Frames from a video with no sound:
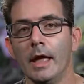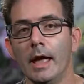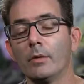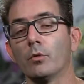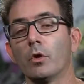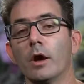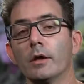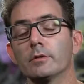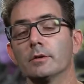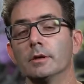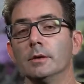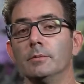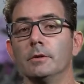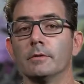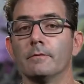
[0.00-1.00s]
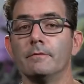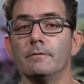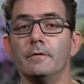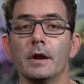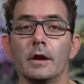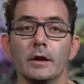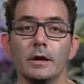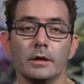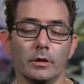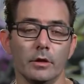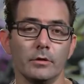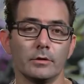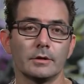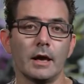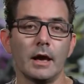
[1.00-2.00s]
And we're also keeping a very
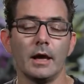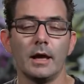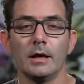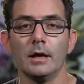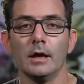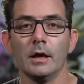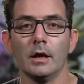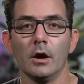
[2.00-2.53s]
close eye